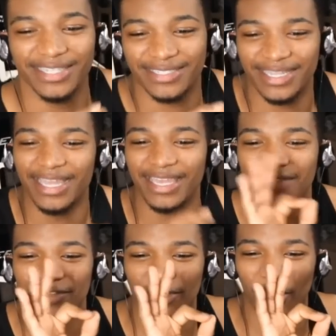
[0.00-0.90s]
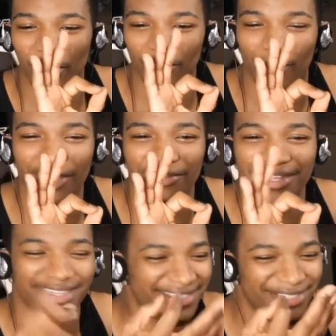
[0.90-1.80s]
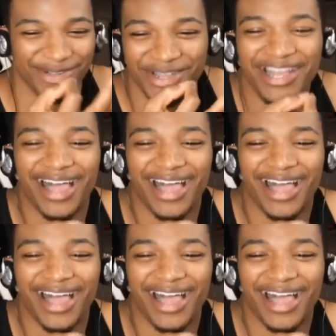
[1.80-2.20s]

thing even called? Why do niggas do...